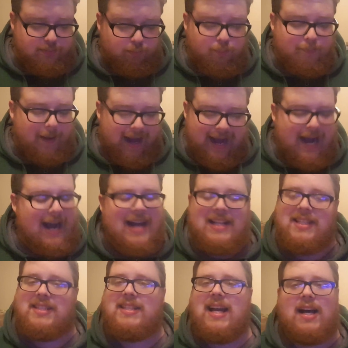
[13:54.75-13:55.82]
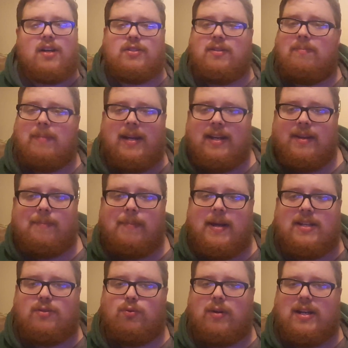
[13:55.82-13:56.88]
behind Styles of being the
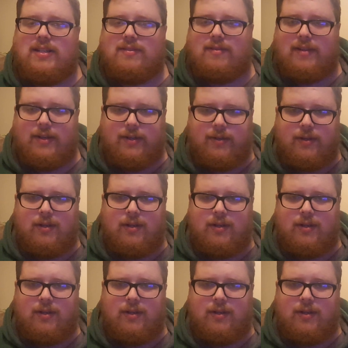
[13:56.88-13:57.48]
best wrestler.